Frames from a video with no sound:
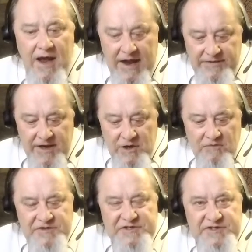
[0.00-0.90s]
And then you
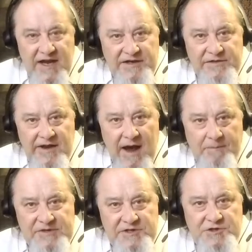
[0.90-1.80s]
have set the
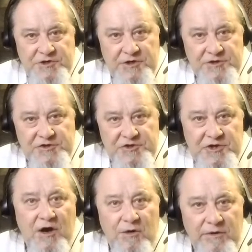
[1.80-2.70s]
opposition in
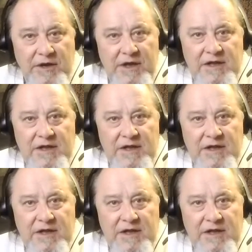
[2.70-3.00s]
stone.